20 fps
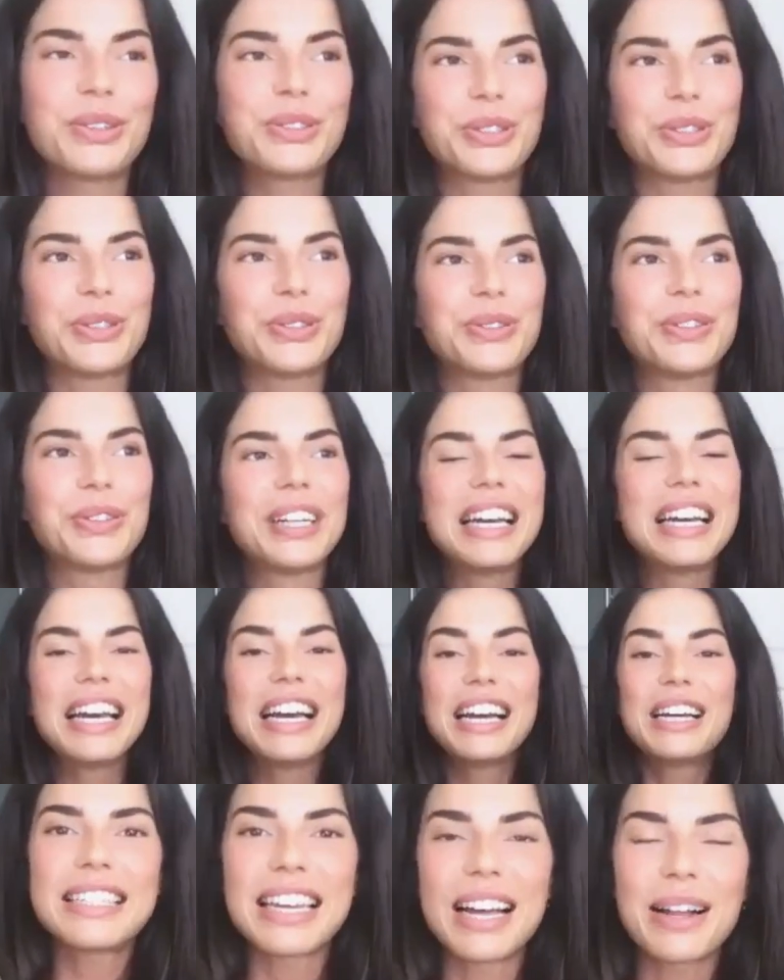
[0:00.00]
true.
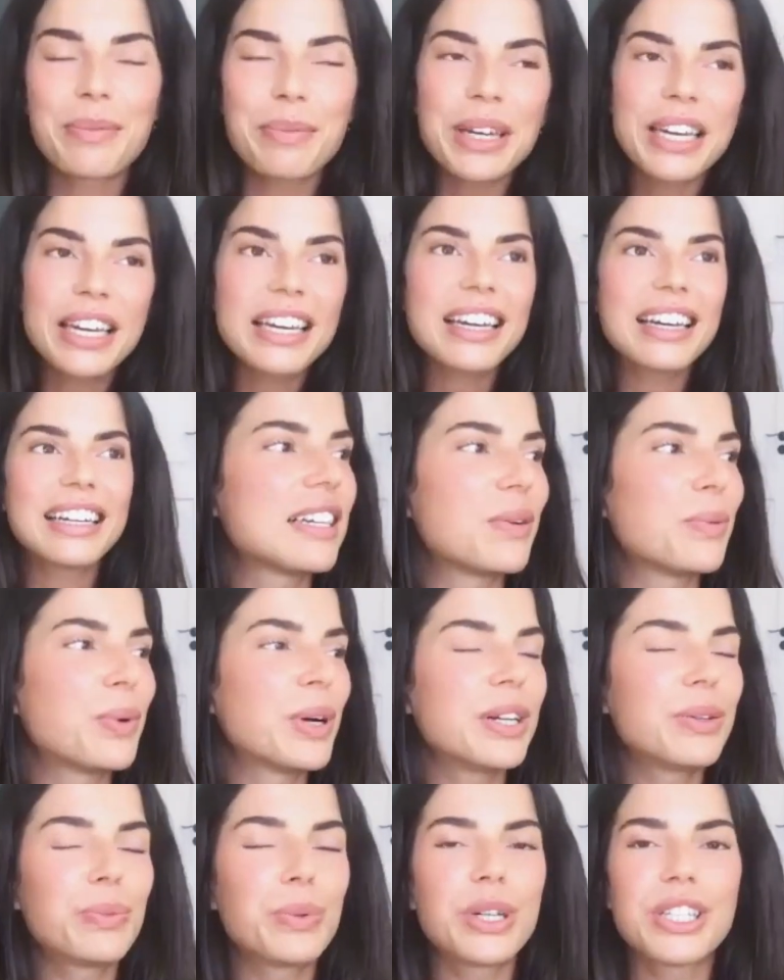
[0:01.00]
Tell me,
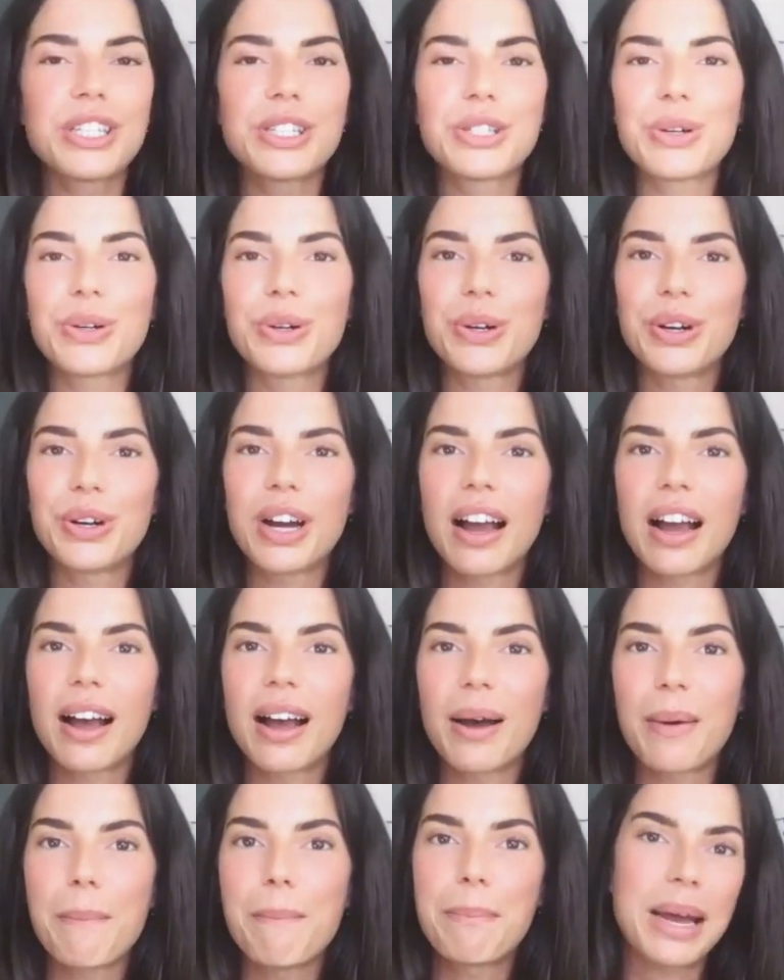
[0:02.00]
what was your
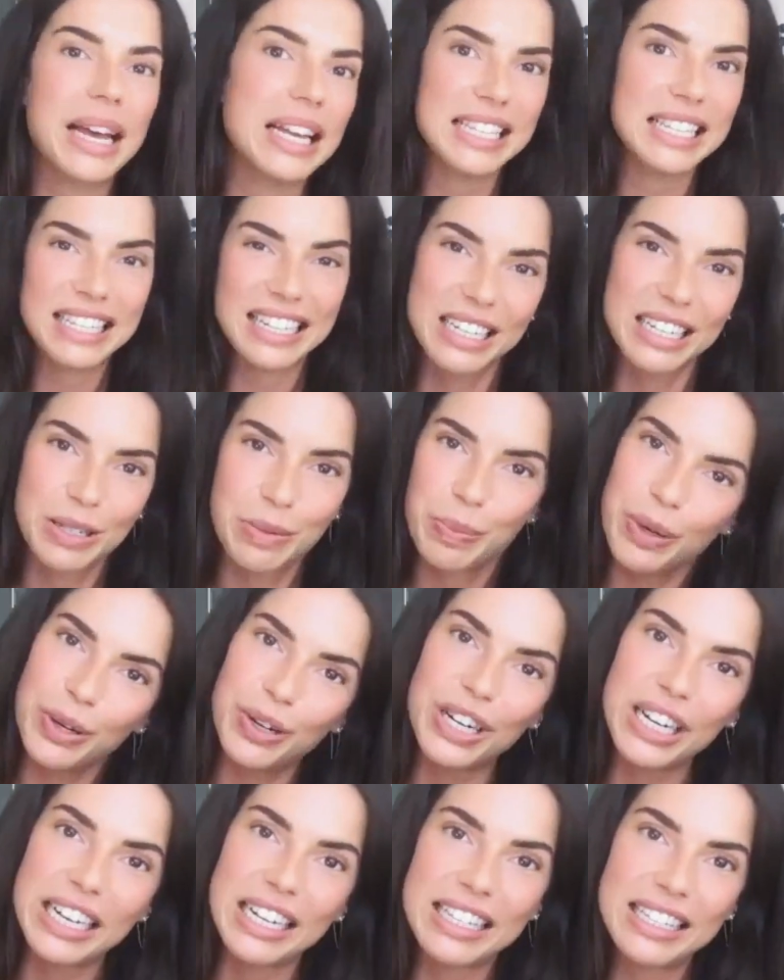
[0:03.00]
best
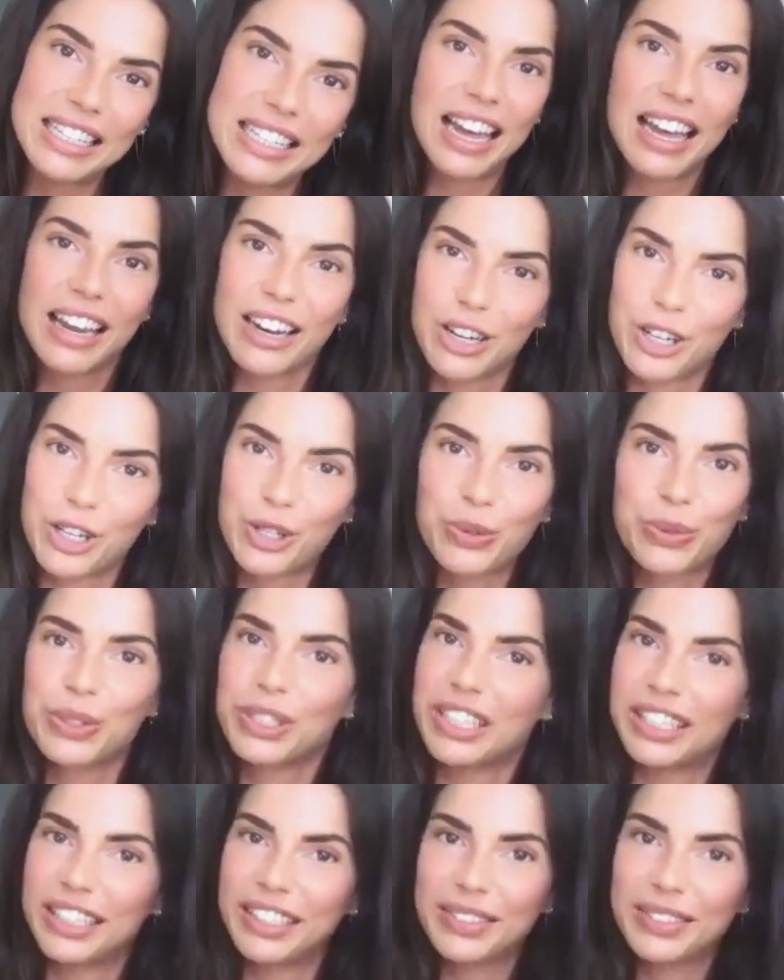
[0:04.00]
experience at a shooting?